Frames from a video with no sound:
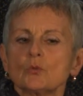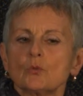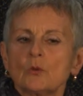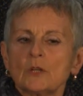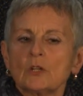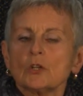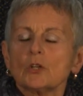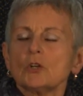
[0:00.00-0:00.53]

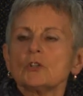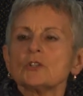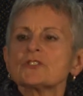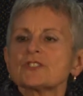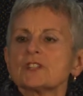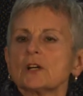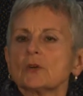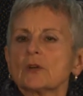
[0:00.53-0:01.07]
will
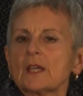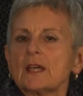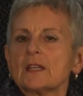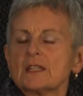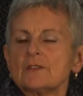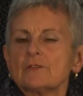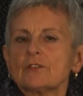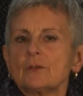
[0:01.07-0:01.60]
also
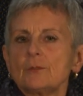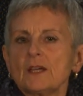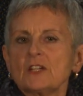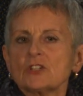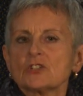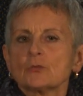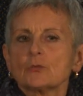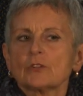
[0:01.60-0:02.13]
get information